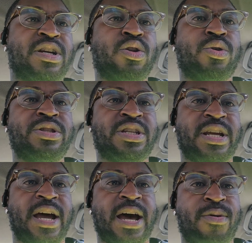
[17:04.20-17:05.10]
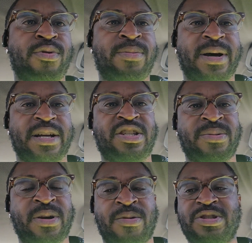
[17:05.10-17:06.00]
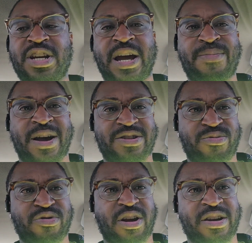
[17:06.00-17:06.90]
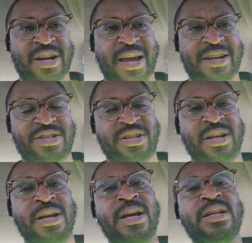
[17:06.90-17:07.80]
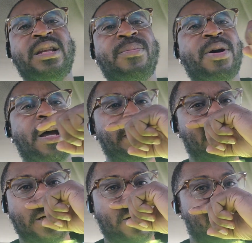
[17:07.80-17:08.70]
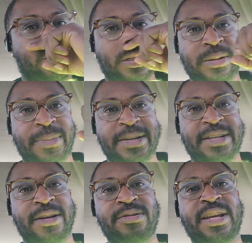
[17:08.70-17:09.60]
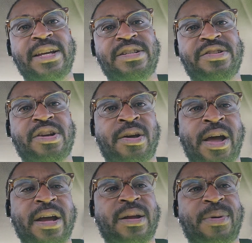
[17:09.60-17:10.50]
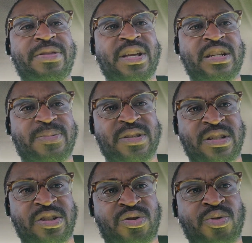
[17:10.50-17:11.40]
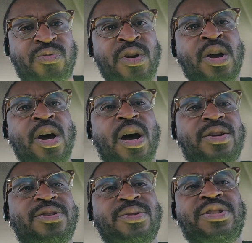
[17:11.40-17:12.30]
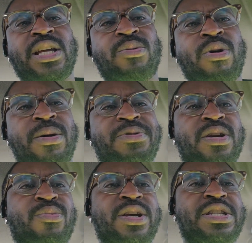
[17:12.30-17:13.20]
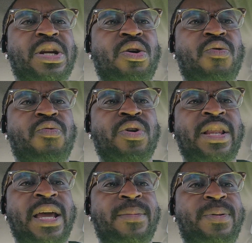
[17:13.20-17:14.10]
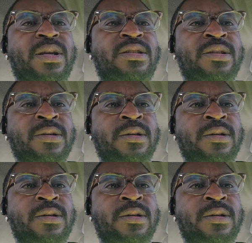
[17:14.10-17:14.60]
and glory to Yahweh, by Hashem, Yahweh Shai, by Shurim Kakadash. Double honor to the GMS salutation, saw the Akim out there that's pushing this truth. Also, shalom to the rest of the hopeful elect. Peace.